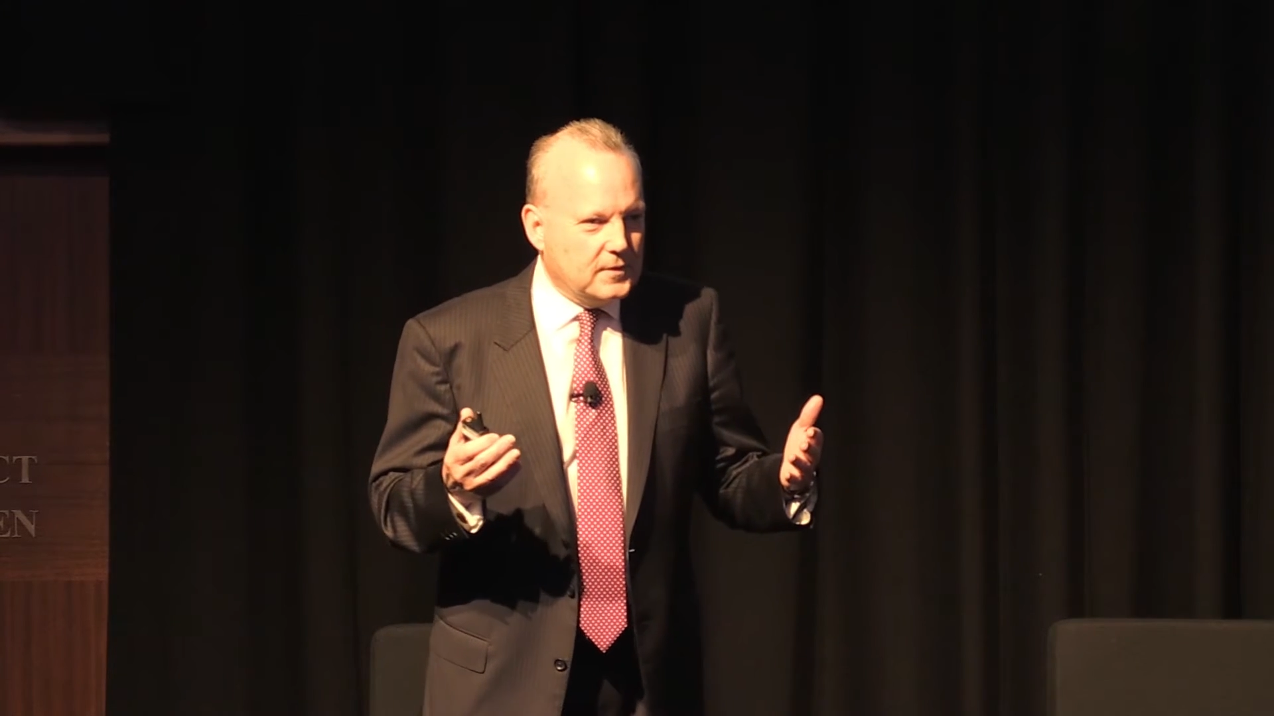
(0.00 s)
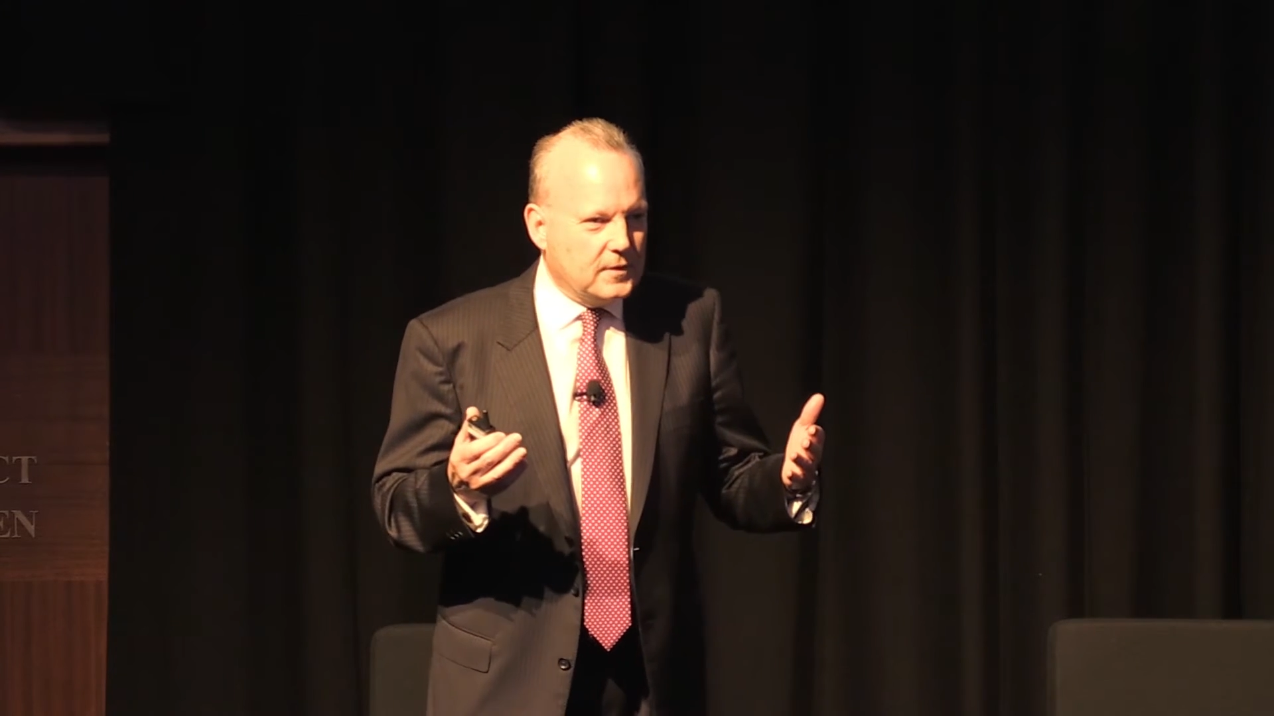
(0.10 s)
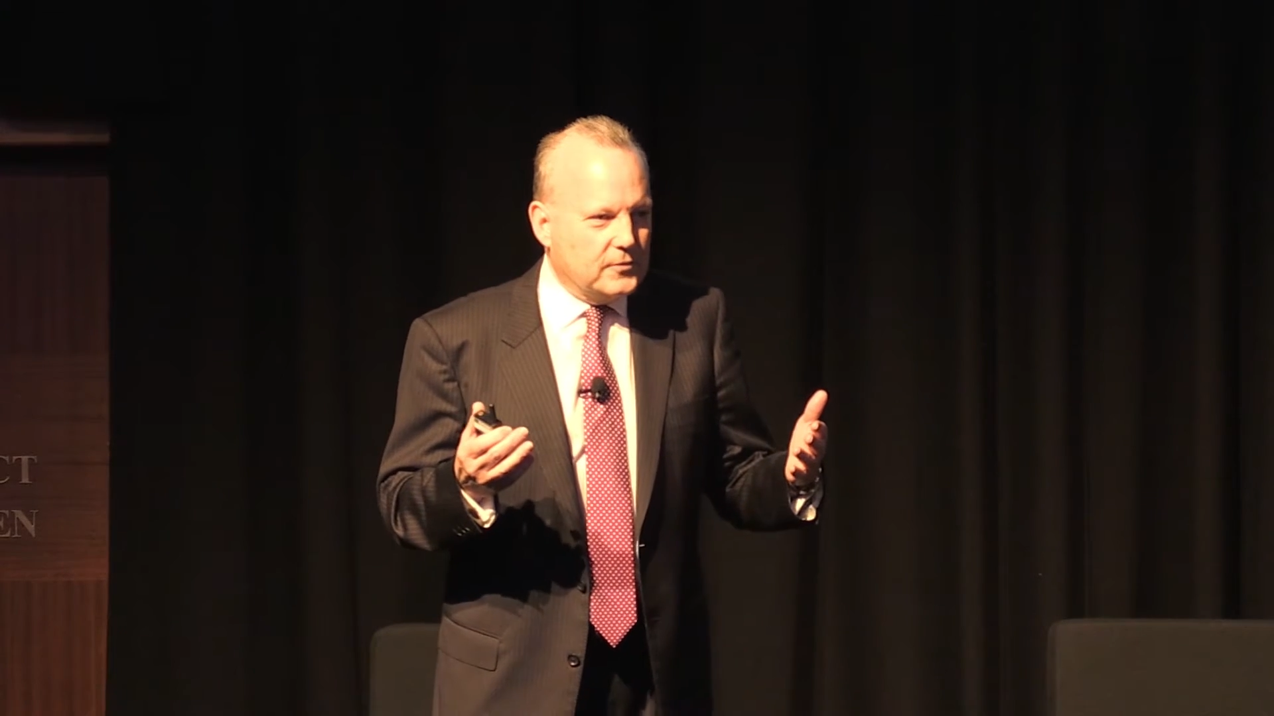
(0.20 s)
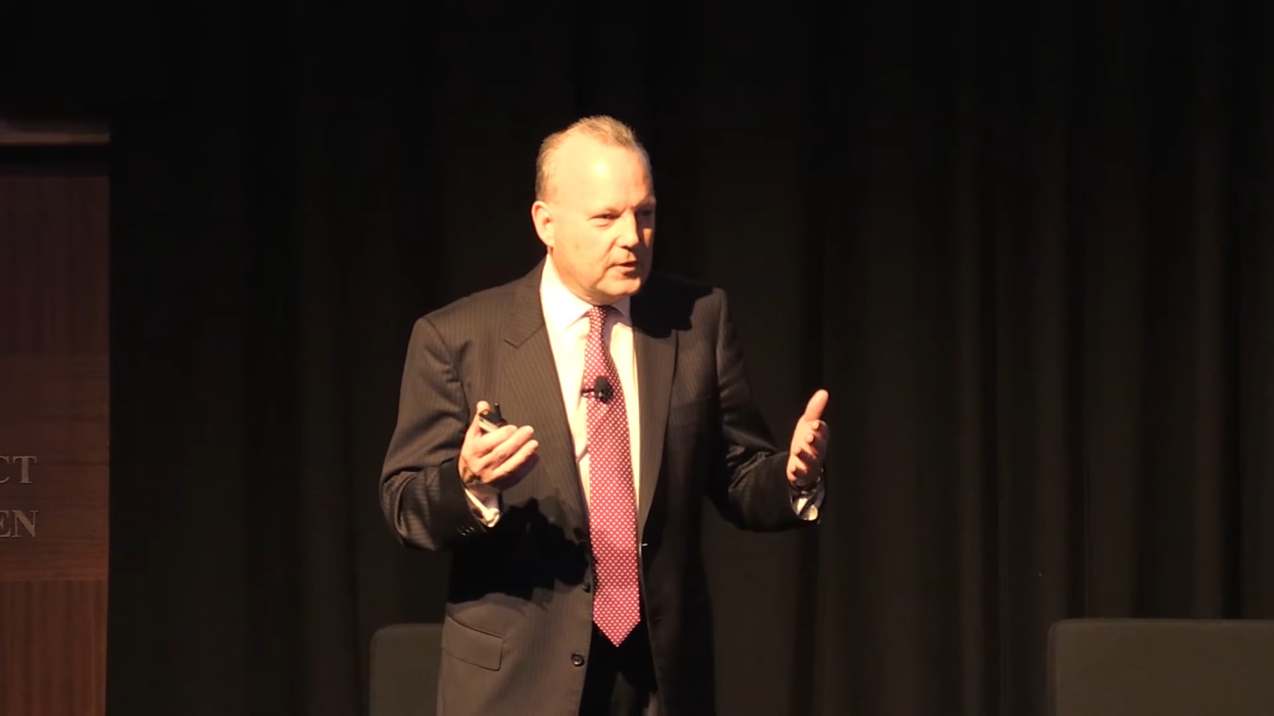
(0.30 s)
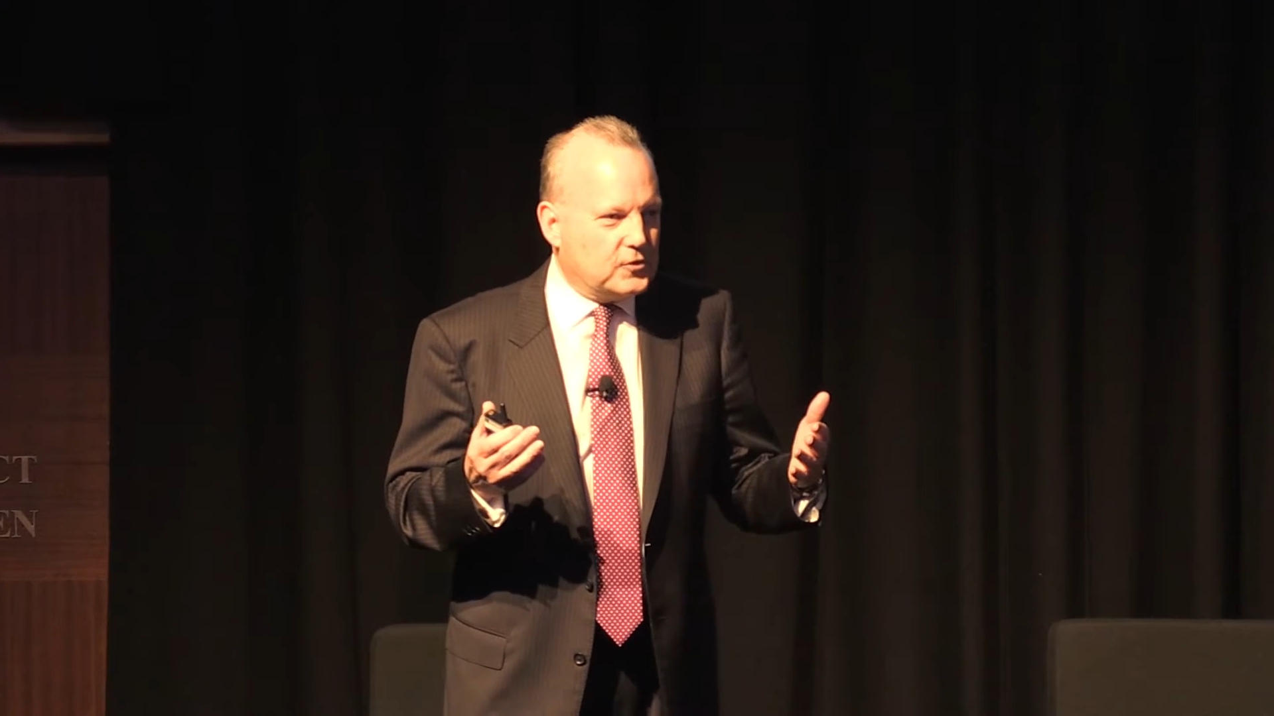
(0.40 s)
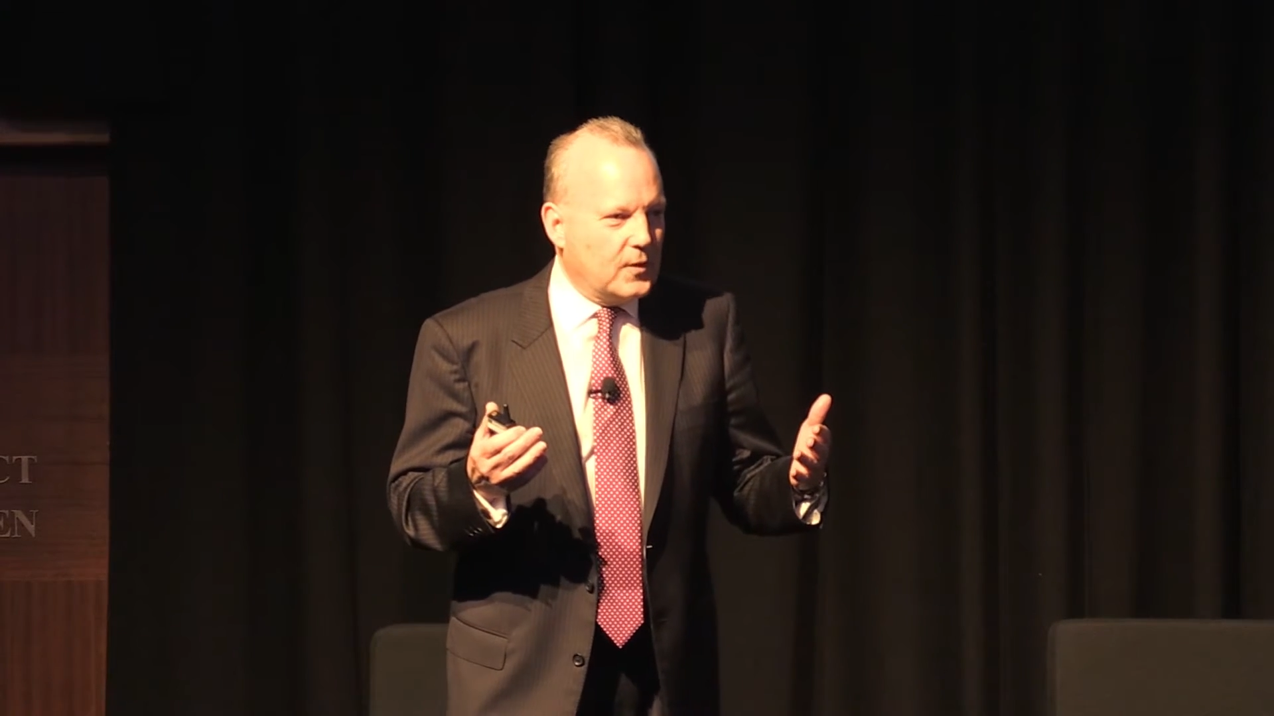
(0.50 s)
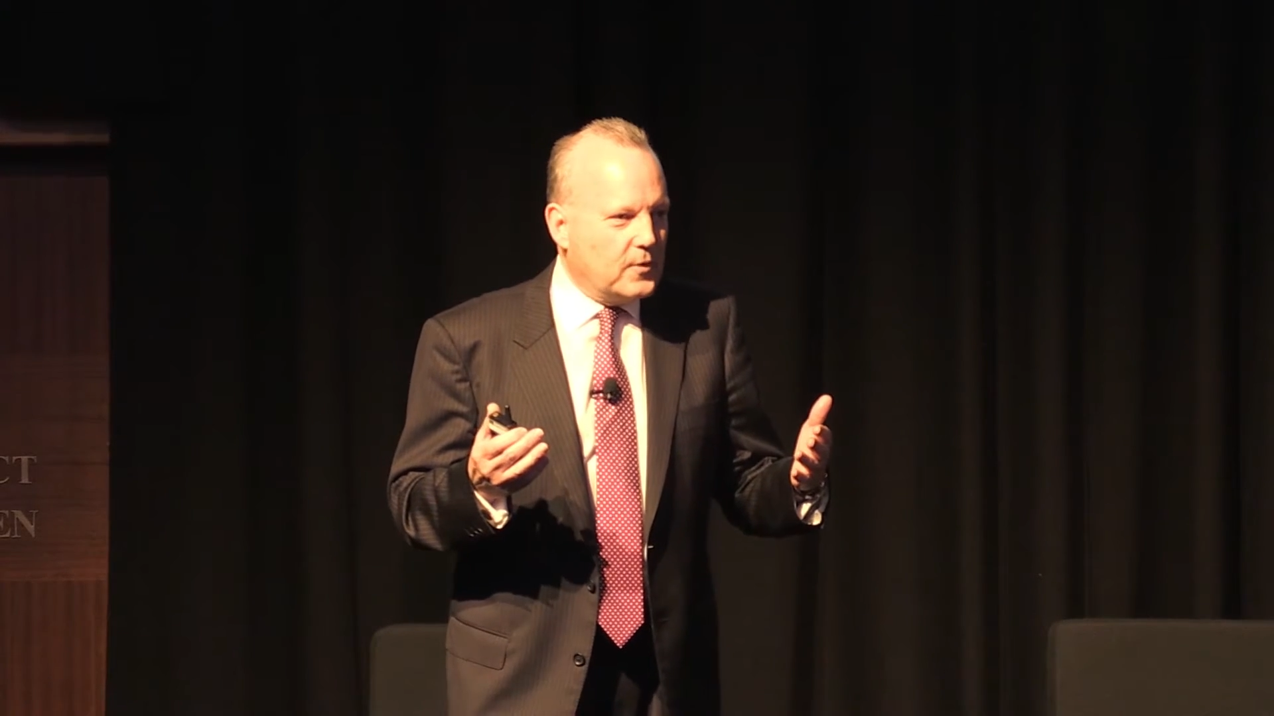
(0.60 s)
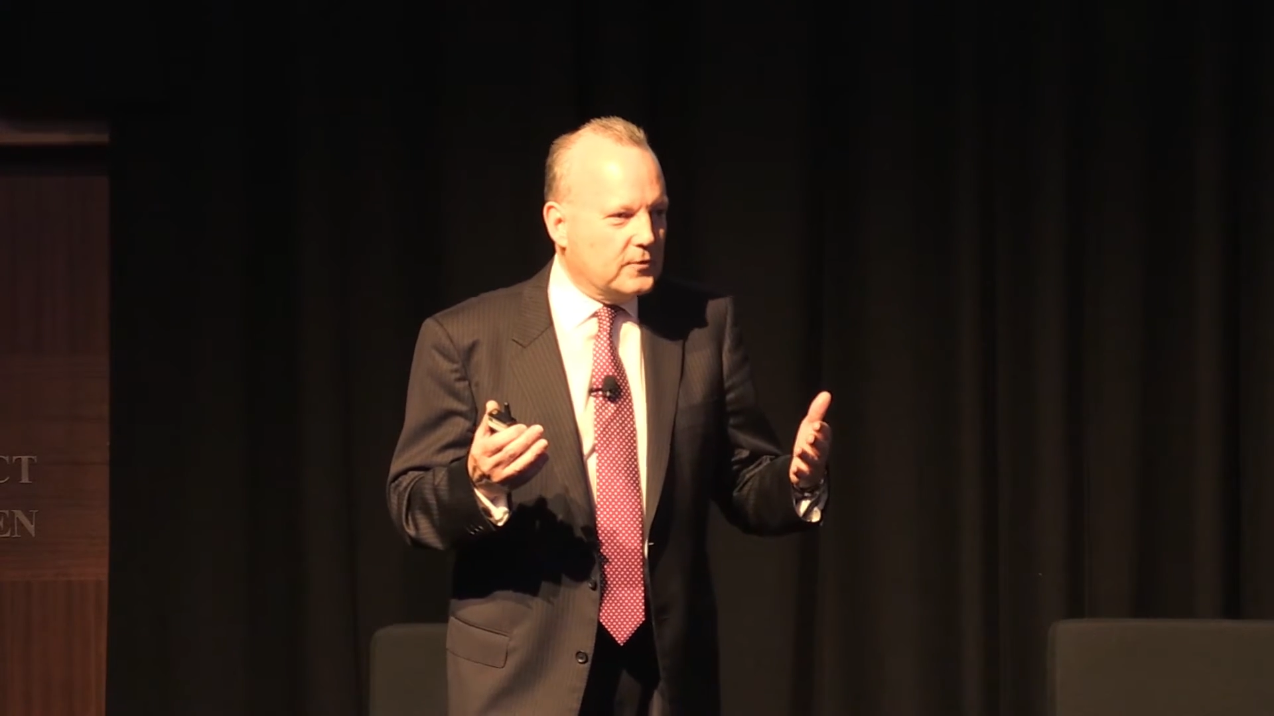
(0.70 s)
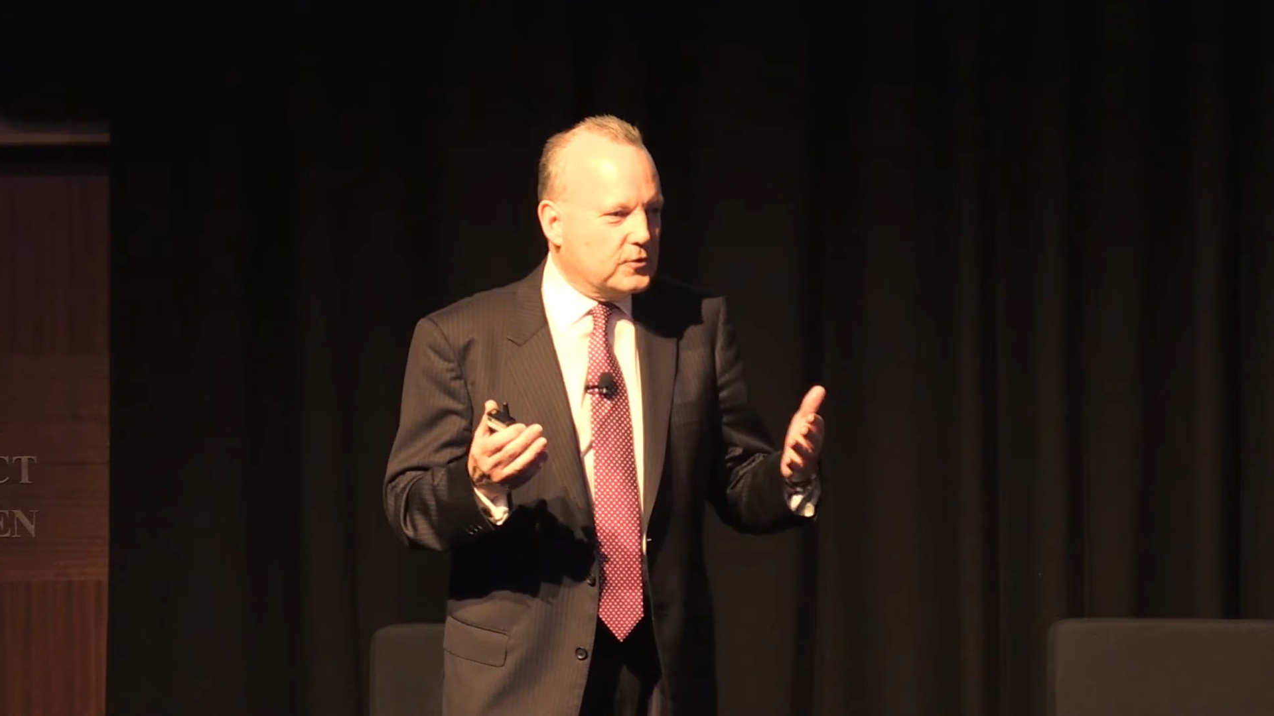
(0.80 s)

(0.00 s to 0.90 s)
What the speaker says: Unless someone